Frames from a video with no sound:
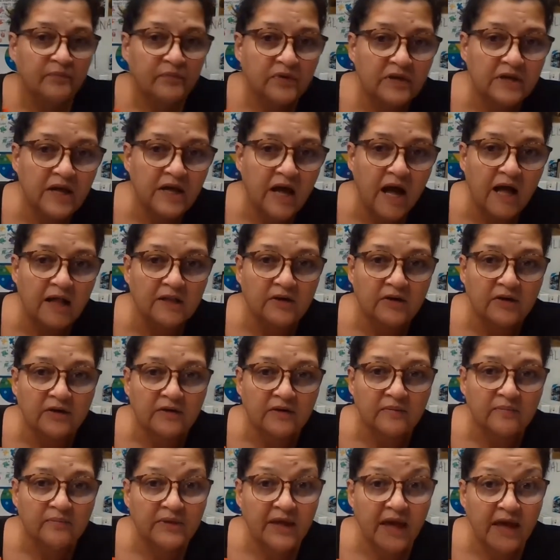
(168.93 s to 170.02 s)
Color.
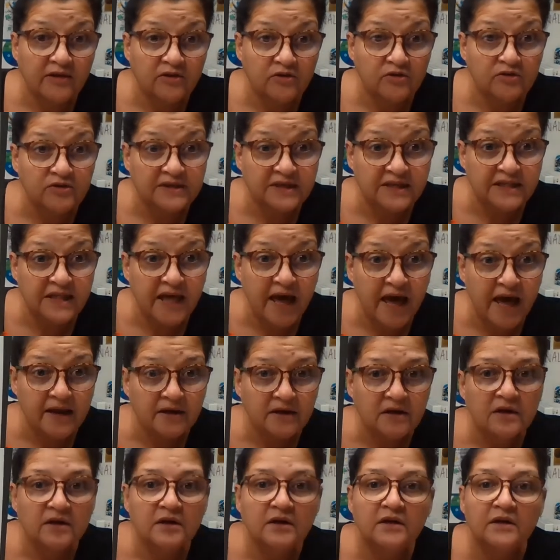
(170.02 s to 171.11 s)
Can you see that?
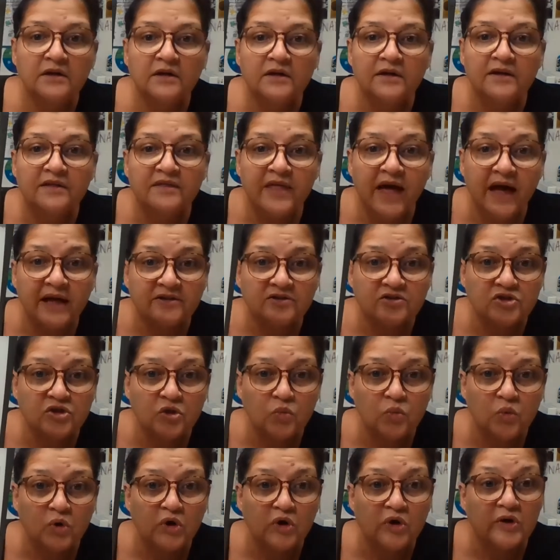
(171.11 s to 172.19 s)
That's the
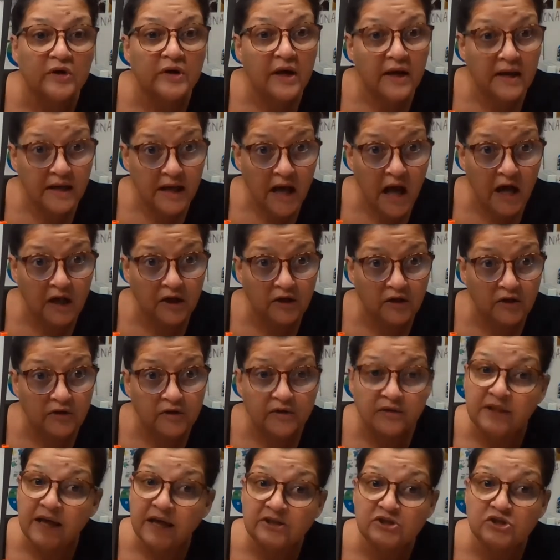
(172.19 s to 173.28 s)
word color.
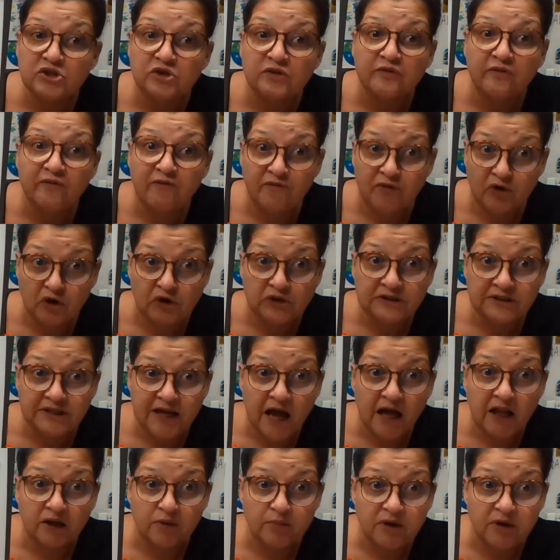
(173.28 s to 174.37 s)
That's your first
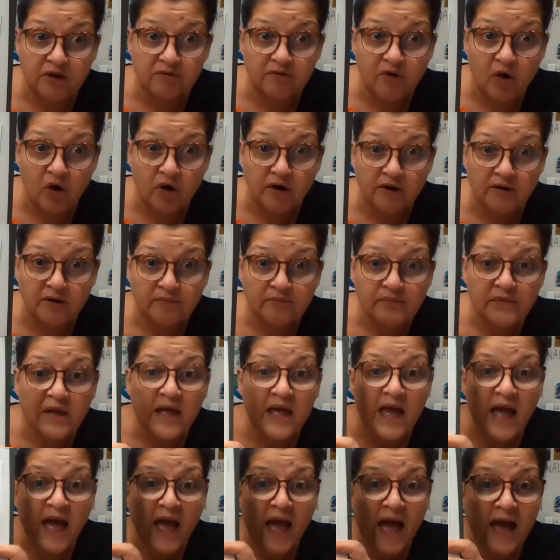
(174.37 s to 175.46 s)
element of art.
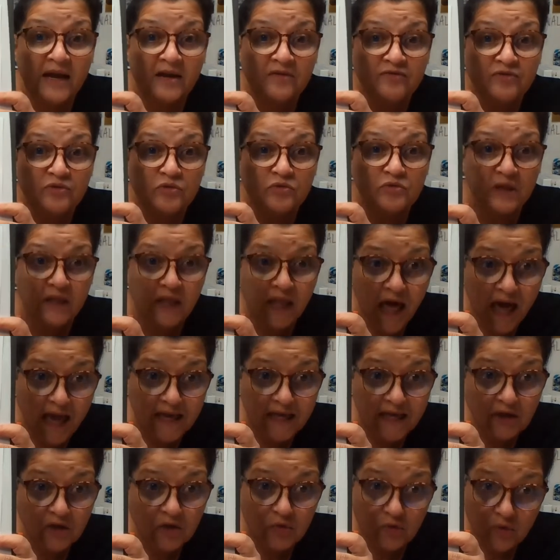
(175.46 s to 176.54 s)
And if you'd like,
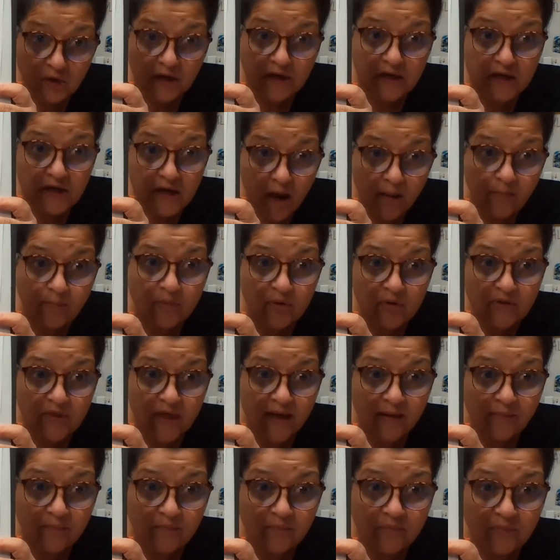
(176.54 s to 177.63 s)
you can number
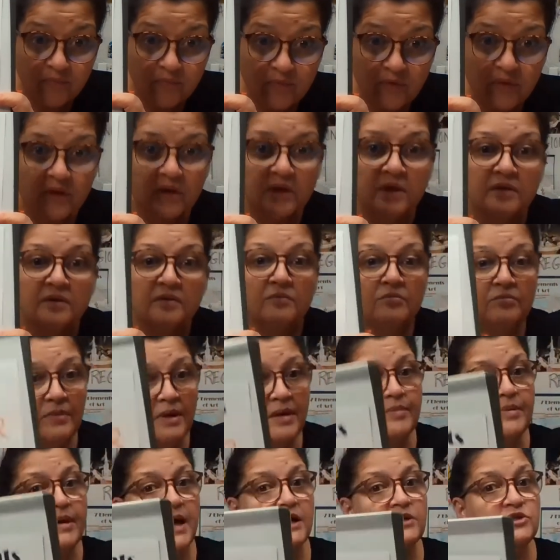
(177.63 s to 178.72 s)
them.
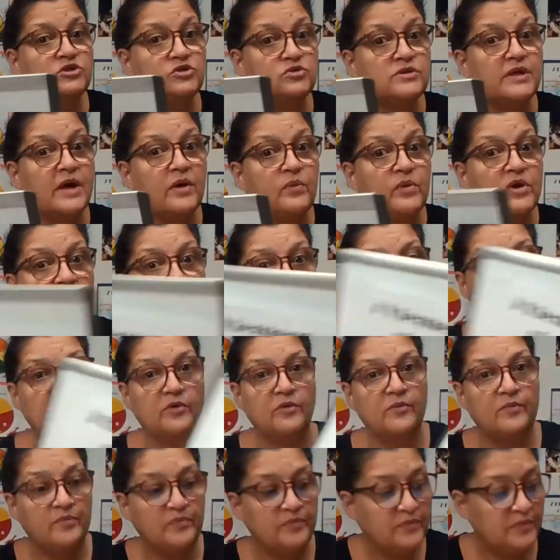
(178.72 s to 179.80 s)
Maybe I'll do that with you.
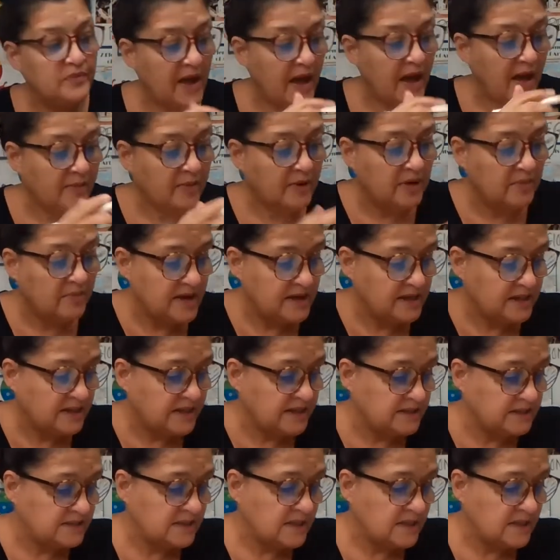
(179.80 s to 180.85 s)
I'm going to make this